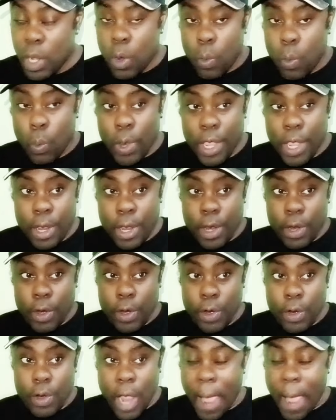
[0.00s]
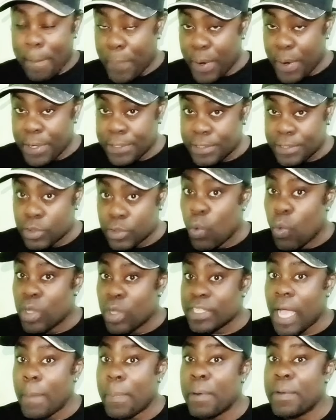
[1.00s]
where a person who
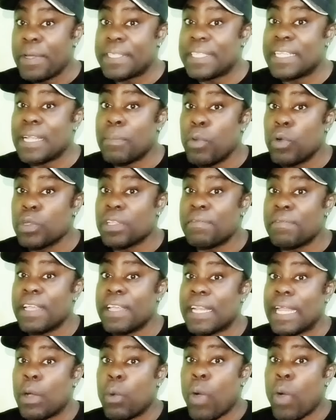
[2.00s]
was operating a motor vehicle at